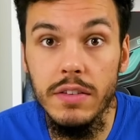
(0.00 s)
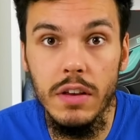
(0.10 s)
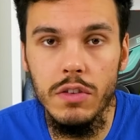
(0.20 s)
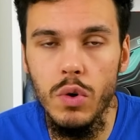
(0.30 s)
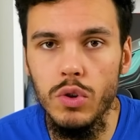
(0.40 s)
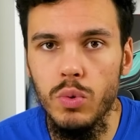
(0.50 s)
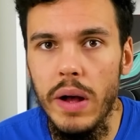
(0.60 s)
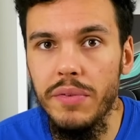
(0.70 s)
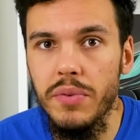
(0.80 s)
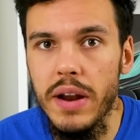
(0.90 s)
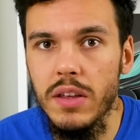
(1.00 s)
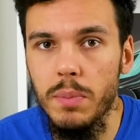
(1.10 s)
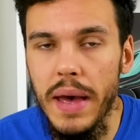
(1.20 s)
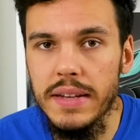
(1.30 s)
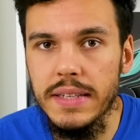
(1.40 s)
6 core 12 thread
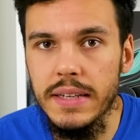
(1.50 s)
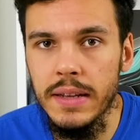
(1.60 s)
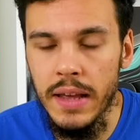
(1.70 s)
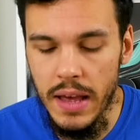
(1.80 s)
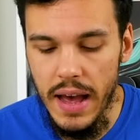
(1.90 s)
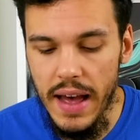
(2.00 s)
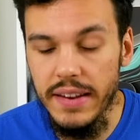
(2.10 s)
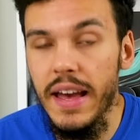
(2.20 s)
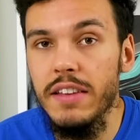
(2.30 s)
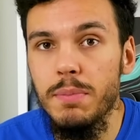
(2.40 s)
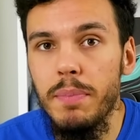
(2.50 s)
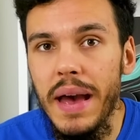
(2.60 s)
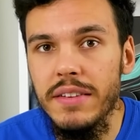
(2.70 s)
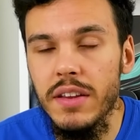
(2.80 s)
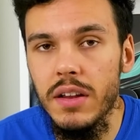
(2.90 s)
competitor, and it has
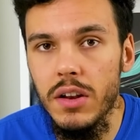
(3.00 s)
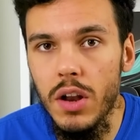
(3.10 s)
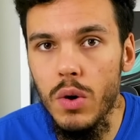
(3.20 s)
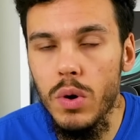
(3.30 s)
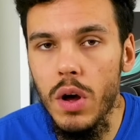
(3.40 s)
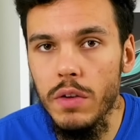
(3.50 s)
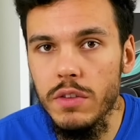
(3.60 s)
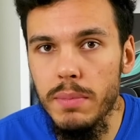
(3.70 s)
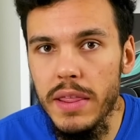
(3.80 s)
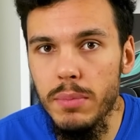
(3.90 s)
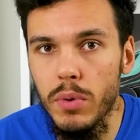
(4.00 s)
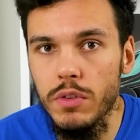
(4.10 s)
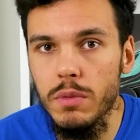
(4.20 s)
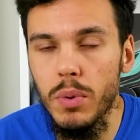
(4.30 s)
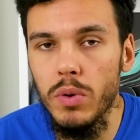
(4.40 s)
better low cost motherboard
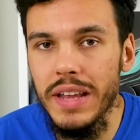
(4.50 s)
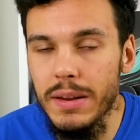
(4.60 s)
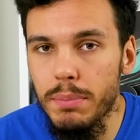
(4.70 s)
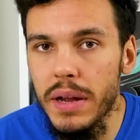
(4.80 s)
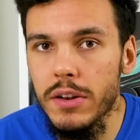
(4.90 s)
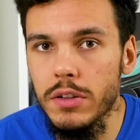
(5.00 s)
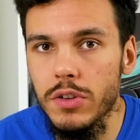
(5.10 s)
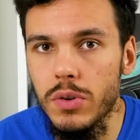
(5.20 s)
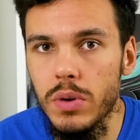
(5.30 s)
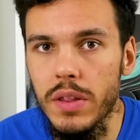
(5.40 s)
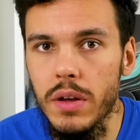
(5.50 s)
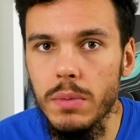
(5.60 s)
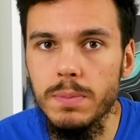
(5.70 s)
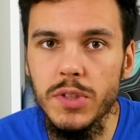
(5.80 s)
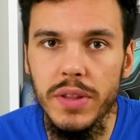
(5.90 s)
support and a bundled cooler
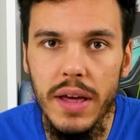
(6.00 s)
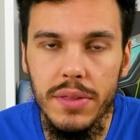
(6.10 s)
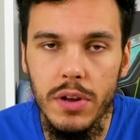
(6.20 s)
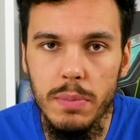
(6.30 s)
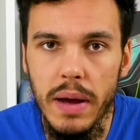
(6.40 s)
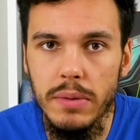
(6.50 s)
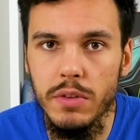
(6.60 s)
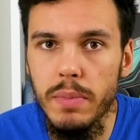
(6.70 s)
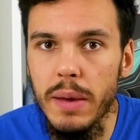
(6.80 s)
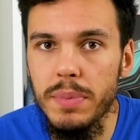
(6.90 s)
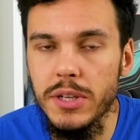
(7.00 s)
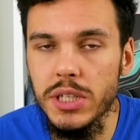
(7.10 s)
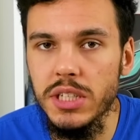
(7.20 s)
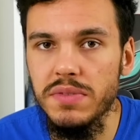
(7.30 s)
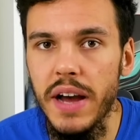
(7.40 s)
though, so that £30 might be
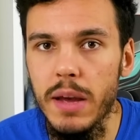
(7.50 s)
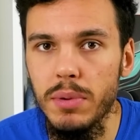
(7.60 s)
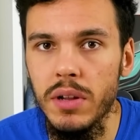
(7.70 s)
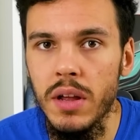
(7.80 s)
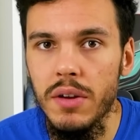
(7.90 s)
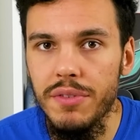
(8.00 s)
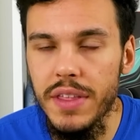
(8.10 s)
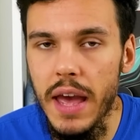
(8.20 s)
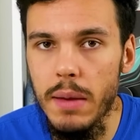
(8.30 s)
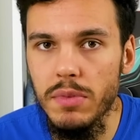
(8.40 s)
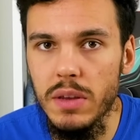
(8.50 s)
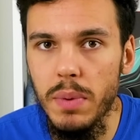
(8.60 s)
justifiable for the AMD